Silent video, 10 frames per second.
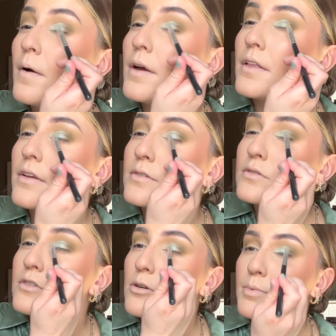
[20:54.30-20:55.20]
It looks
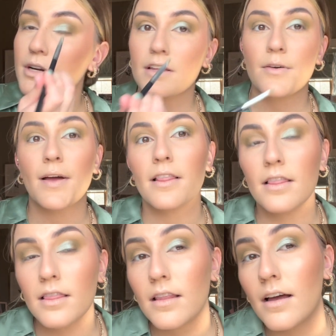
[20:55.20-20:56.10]
so pretty though. I
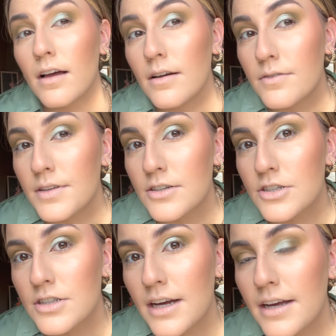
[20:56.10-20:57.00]
love this
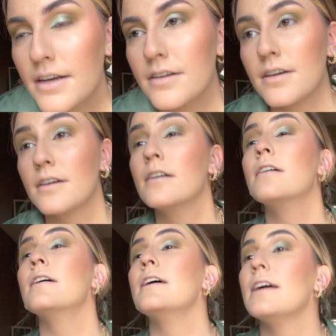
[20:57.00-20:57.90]
shade.
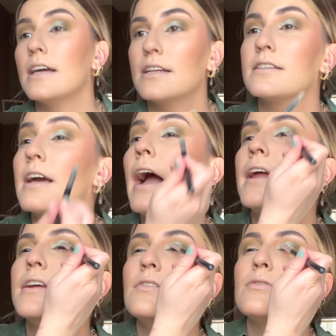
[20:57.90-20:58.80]
It's
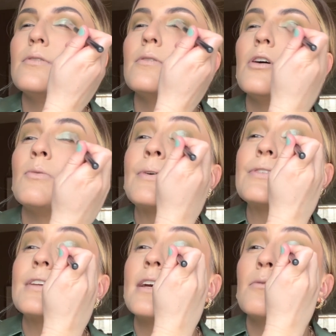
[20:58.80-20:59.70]
kind of
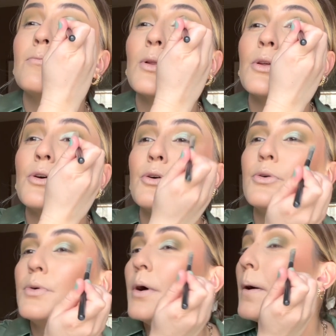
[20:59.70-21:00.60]
almost like
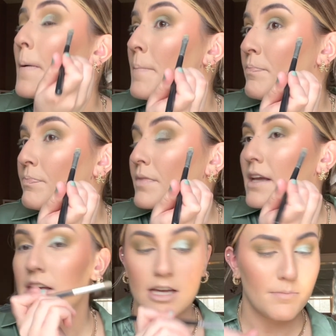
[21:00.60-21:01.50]
blue,
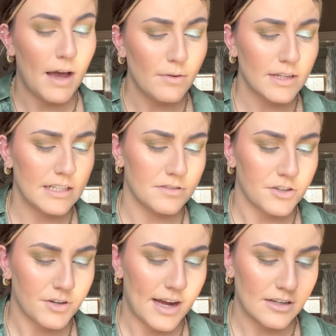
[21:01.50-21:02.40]
but I would consider
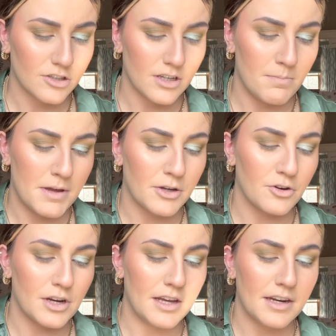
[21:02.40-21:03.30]
it actually a mint
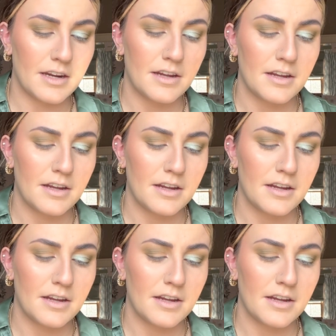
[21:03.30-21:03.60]
green.